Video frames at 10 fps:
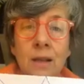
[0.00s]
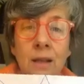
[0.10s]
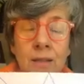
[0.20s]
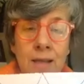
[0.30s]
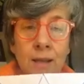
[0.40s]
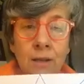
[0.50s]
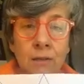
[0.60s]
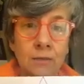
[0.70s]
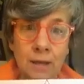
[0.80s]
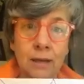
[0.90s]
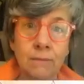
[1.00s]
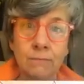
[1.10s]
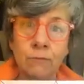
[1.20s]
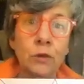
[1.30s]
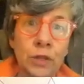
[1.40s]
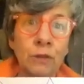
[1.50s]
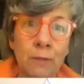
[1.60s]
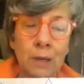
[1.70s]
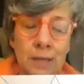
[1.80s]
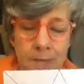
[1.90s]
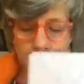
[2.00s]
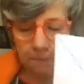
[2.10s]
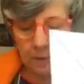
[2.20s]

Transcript: at 10 in 45 minutes.